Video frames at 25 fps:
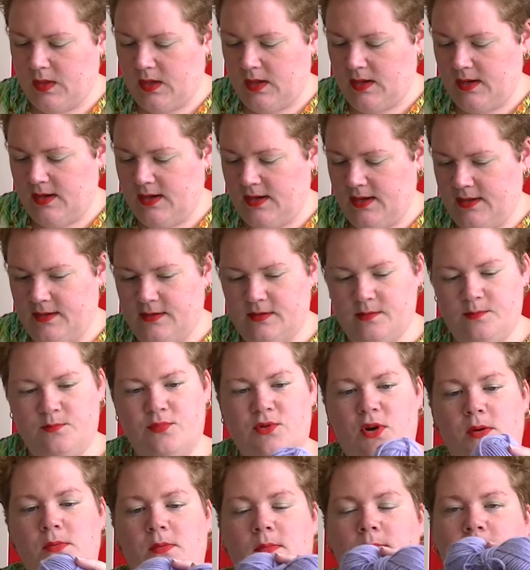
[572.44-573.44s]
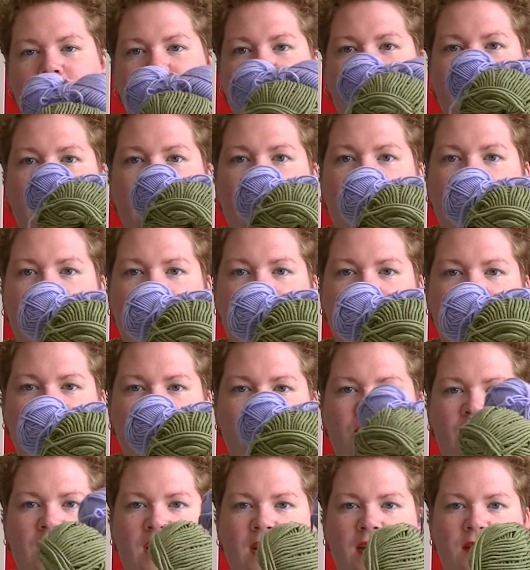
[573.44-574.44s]
And probably I will
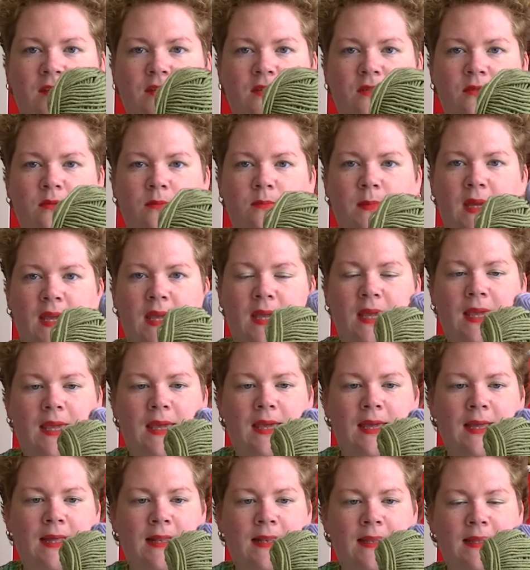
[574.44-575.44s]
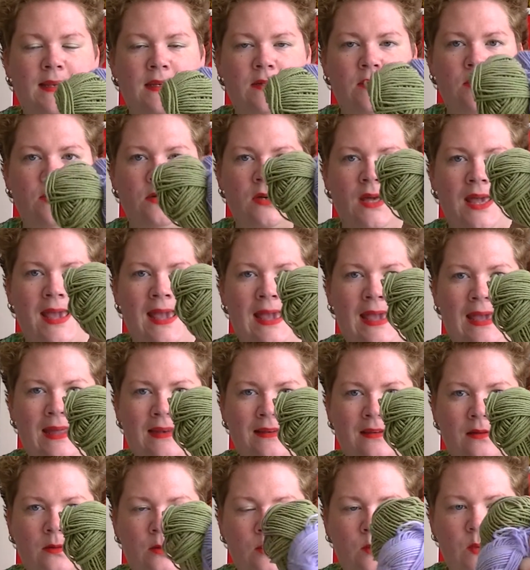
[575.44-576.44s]
try to make a little
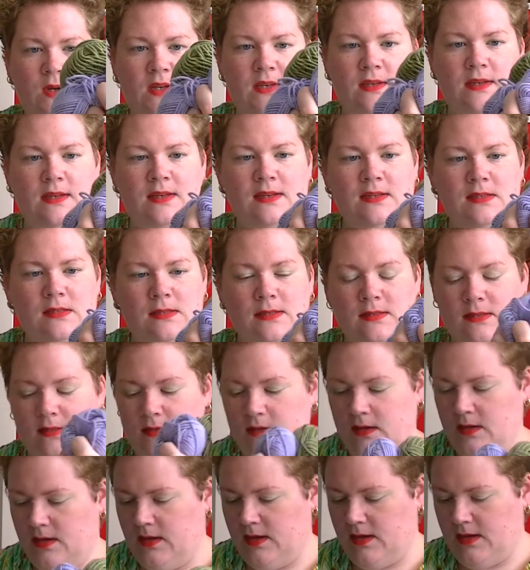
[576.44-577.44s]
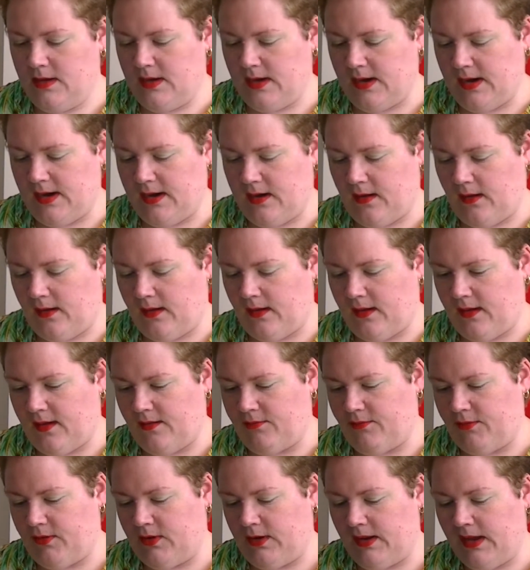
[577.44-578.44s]
hat with this. I
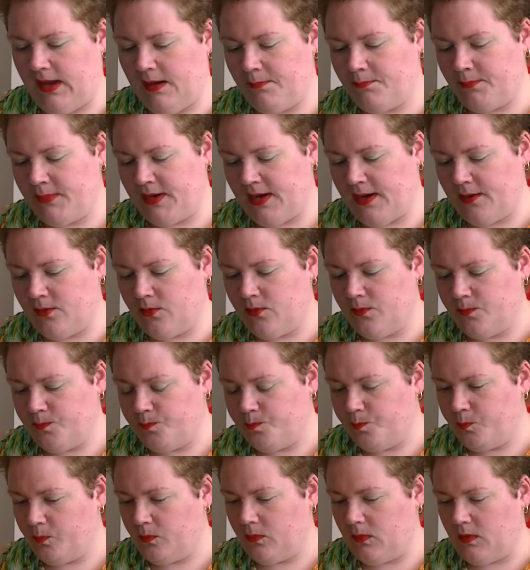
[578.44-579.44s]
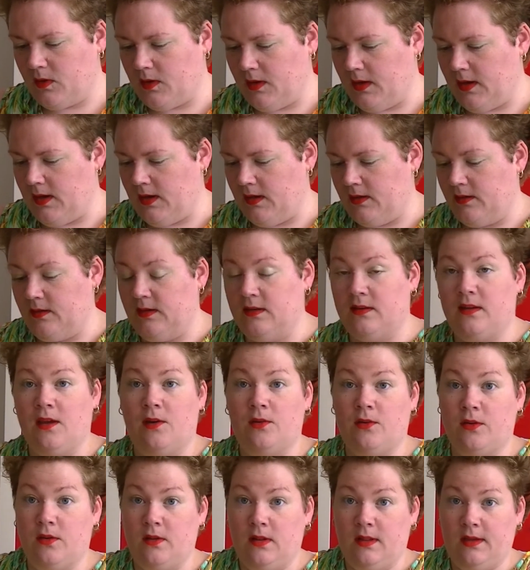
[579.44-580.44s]
have an app now, and it
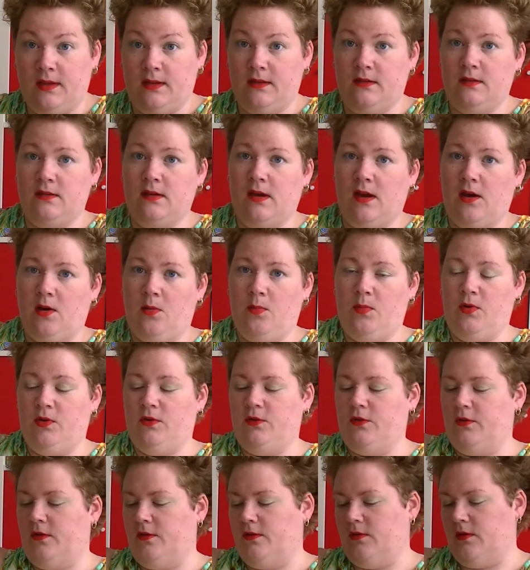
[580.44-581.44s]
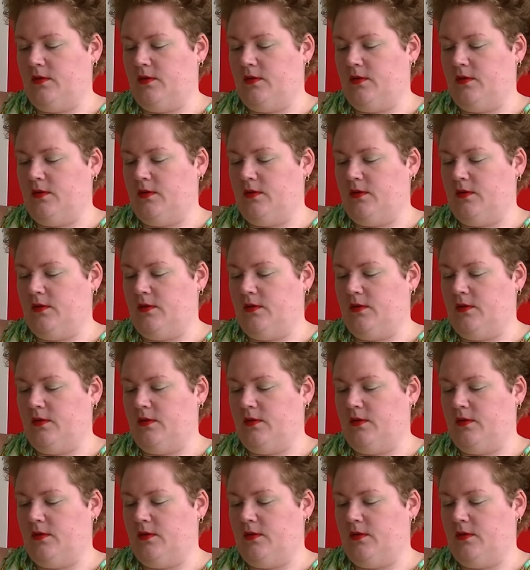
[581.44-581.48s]
calculates how much